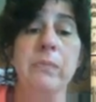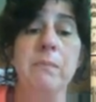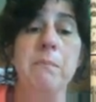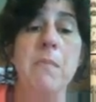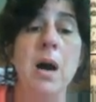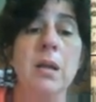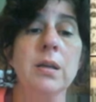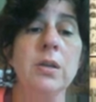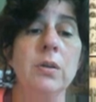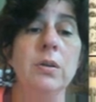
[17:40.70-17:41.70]

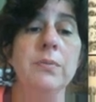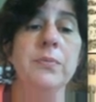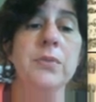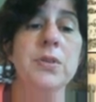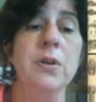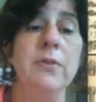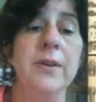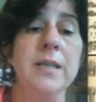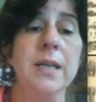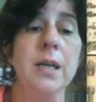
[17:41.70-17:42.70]
molecule. So if
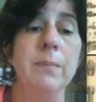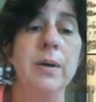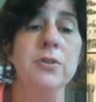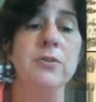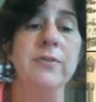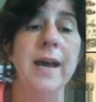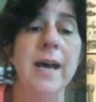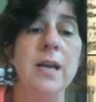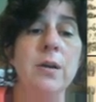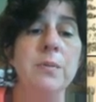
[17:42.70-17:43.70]
I take a bunch of
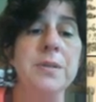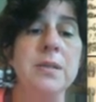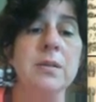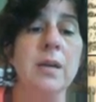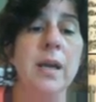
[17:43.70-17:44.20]
atoms